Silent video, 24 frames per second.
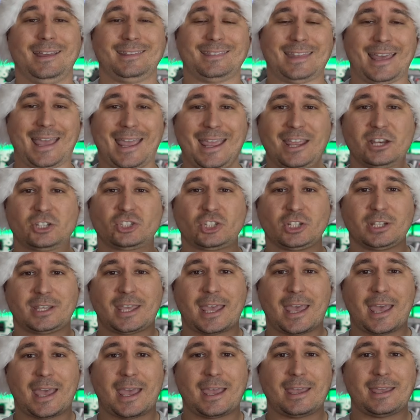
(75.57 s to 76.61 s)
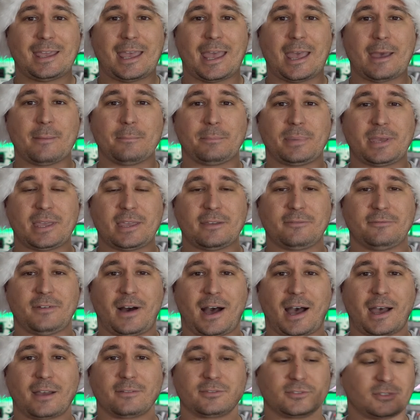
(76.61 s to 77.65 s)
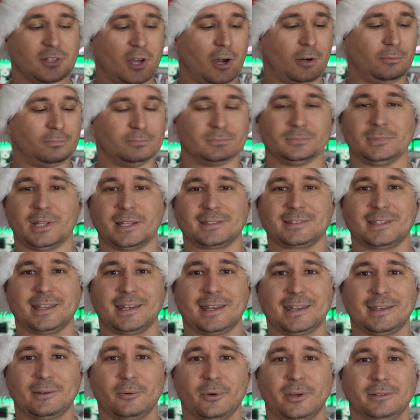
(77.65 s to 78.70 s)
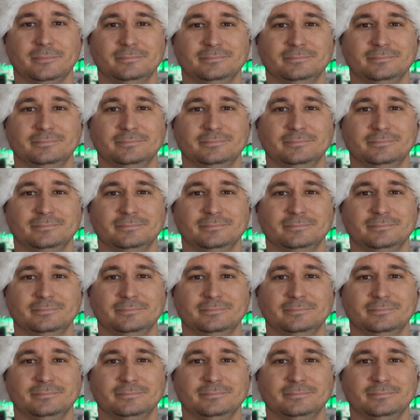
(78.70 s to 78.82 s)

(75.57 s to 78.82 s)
the H&K Mp5. So let's get into it.